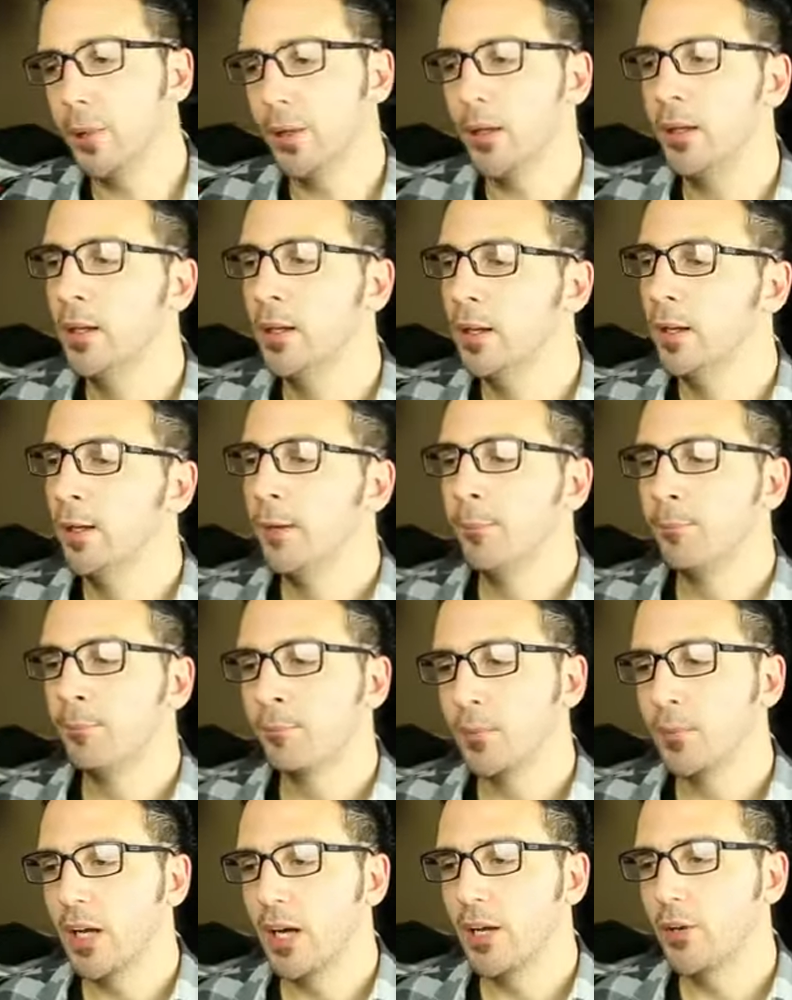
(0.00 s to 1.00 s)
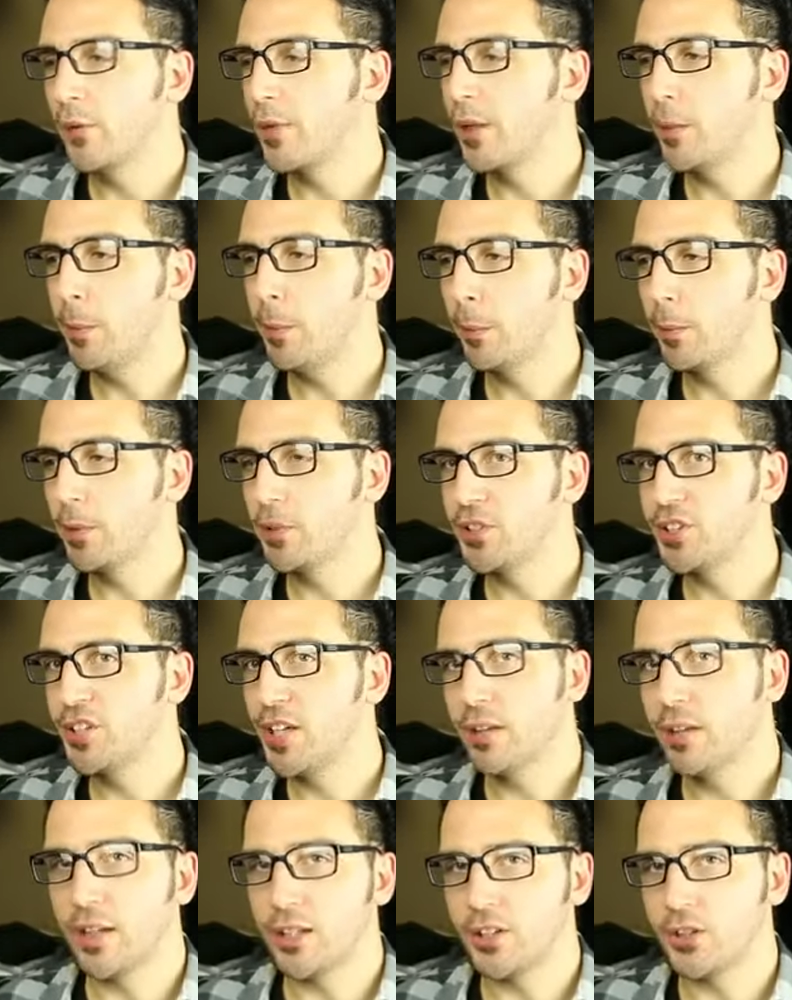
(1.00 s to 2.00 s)
But I don't think people
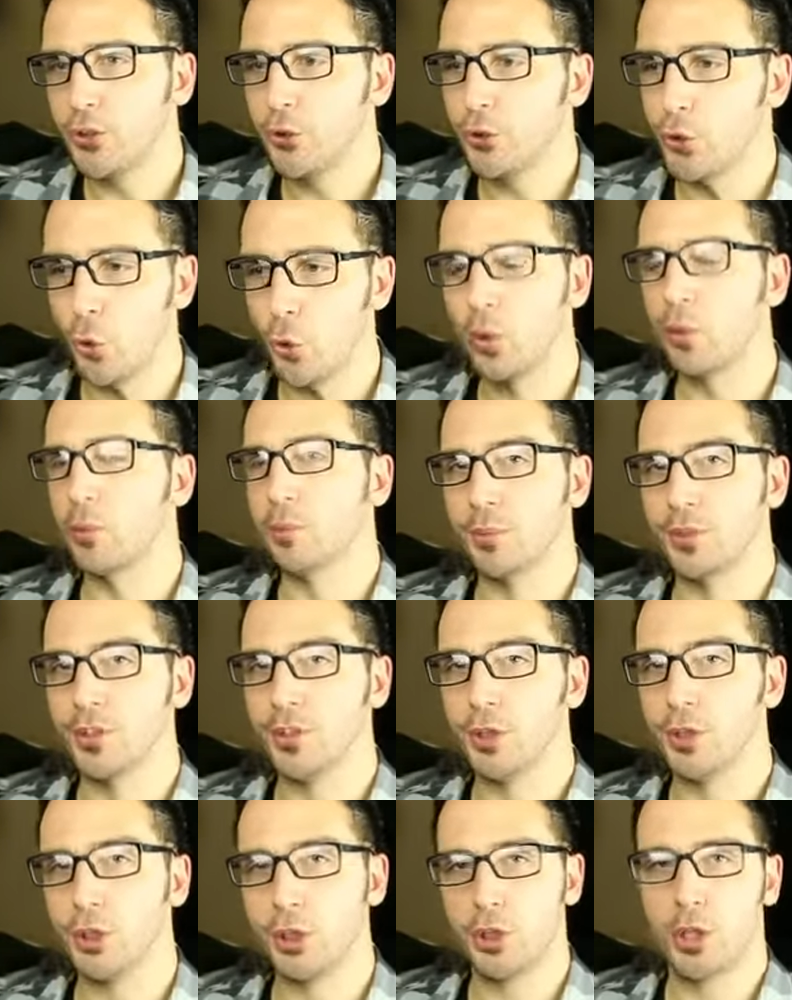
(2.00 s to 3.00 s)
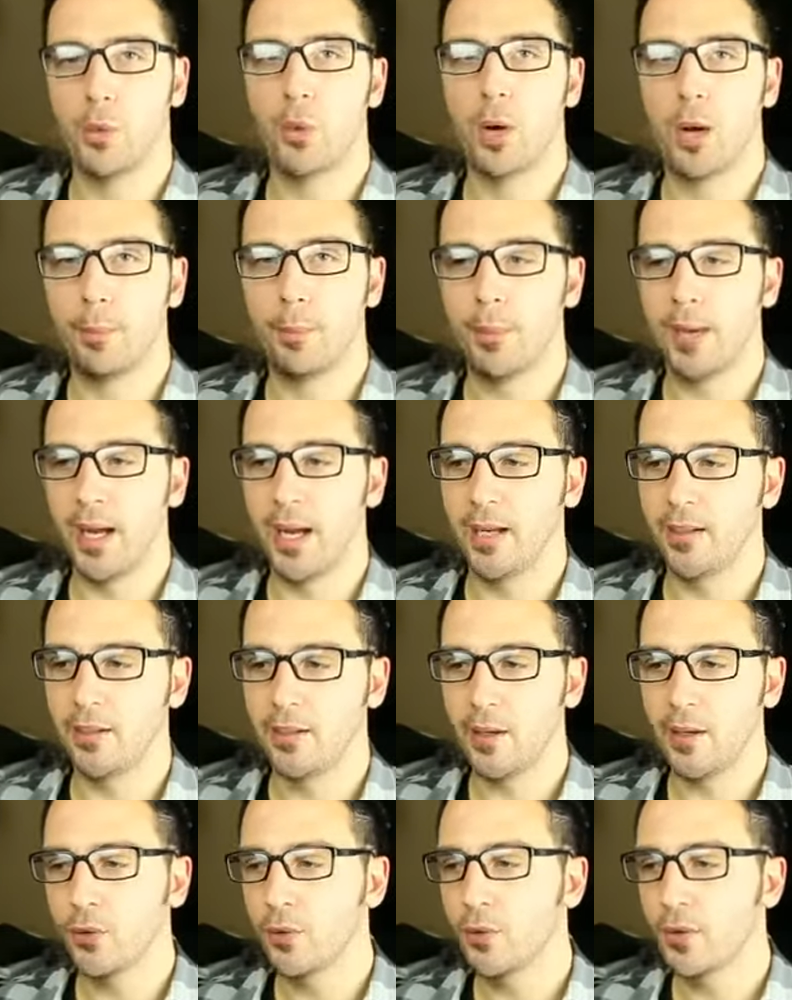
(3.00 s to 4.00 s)
understand, like, storms show up,
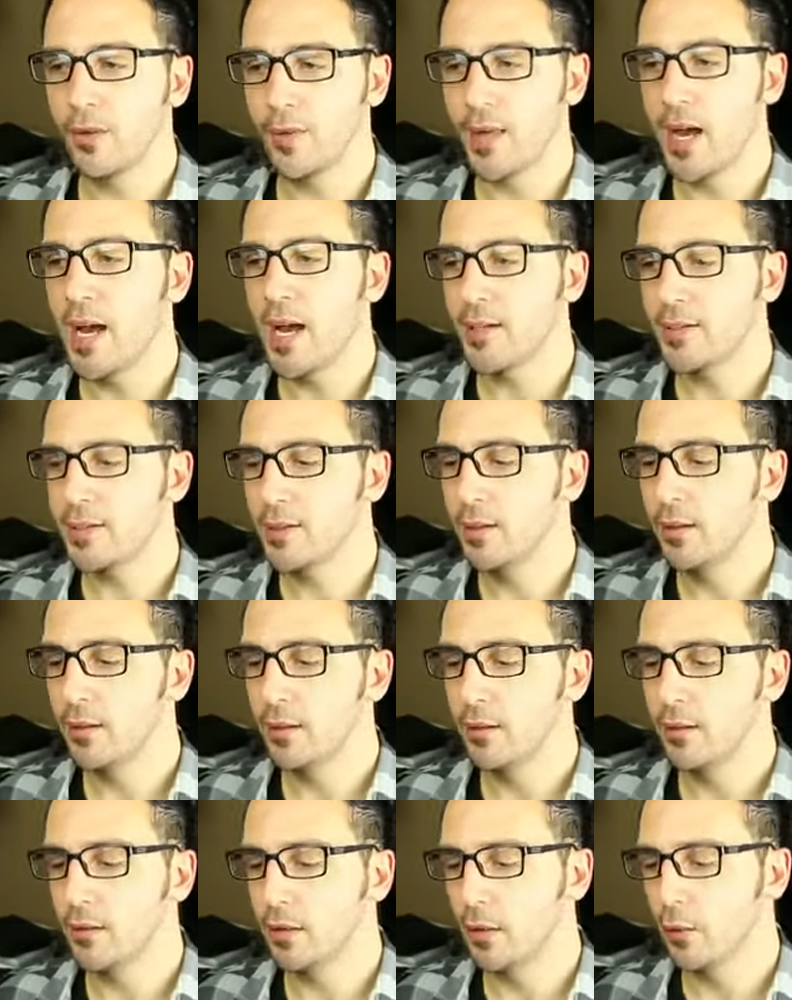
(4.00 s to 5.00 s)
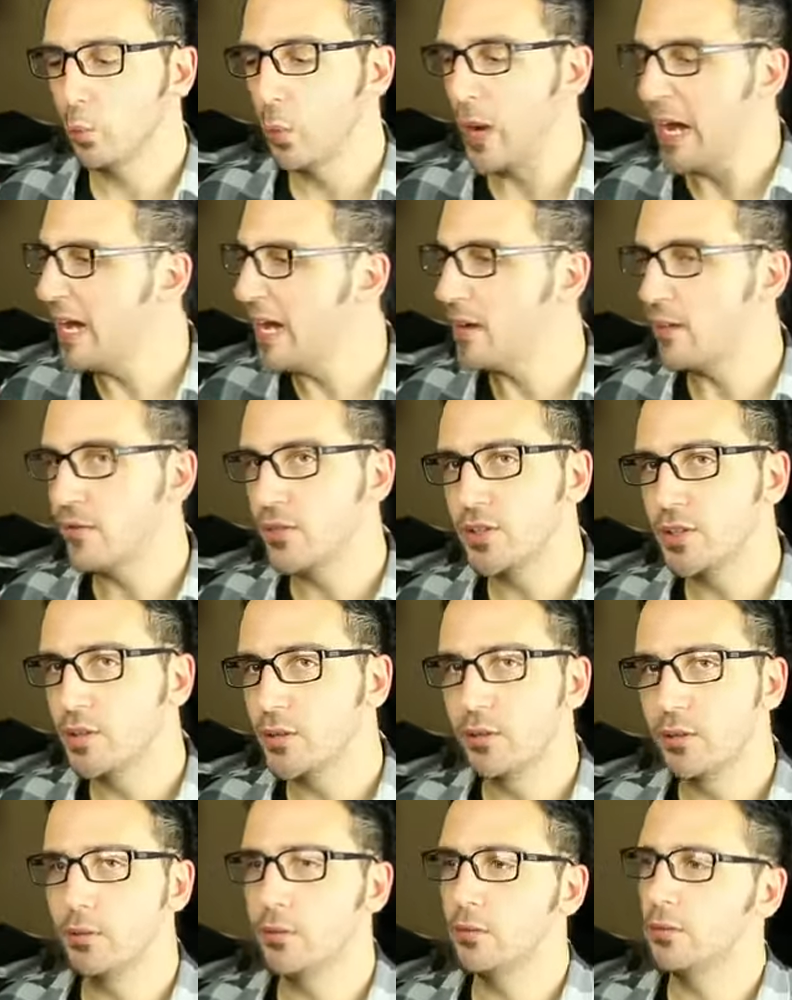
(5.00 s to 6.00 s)
and not only that, the
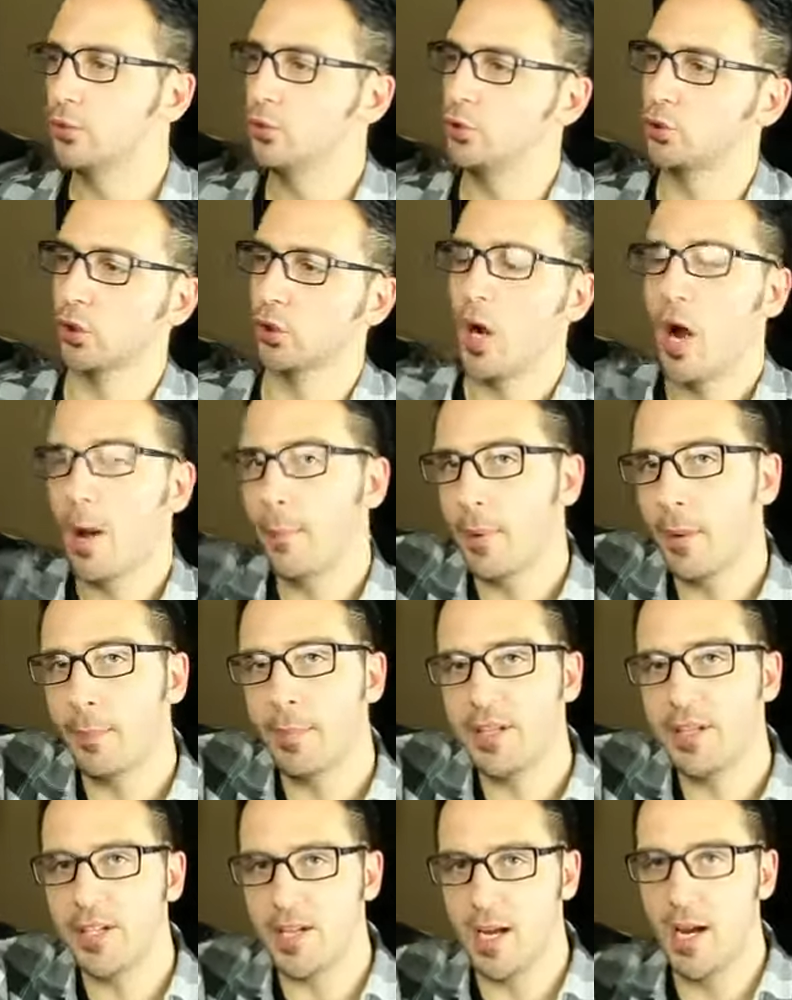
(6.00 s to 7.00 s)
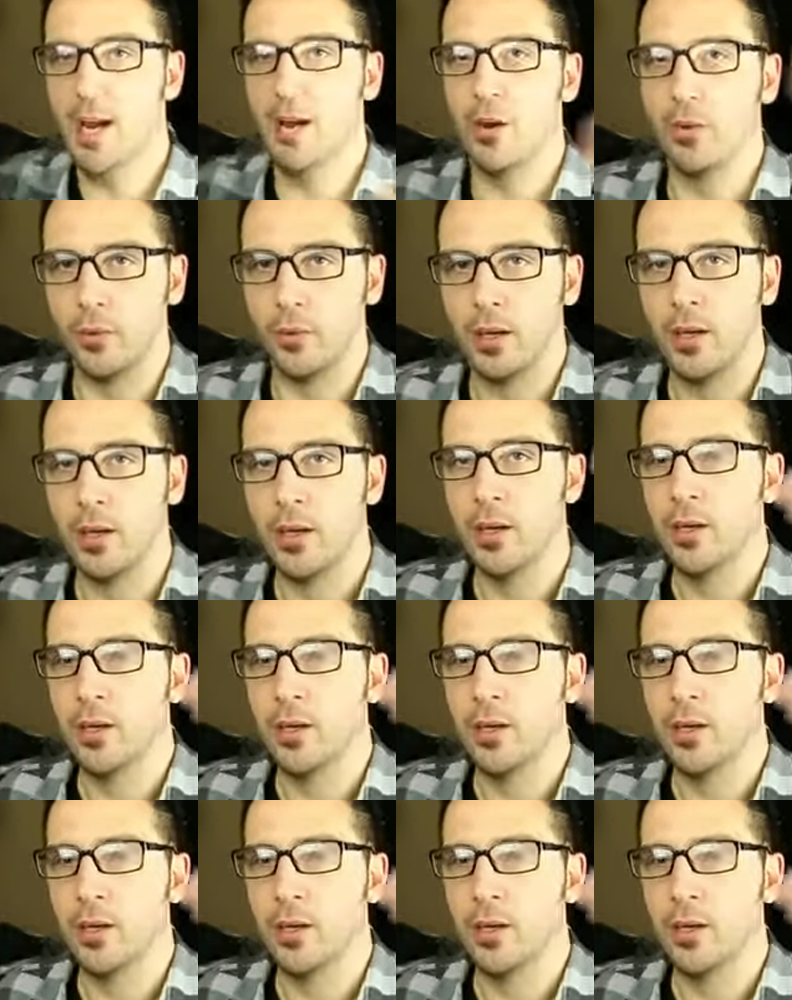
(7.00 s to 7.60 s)
waves drop up and down.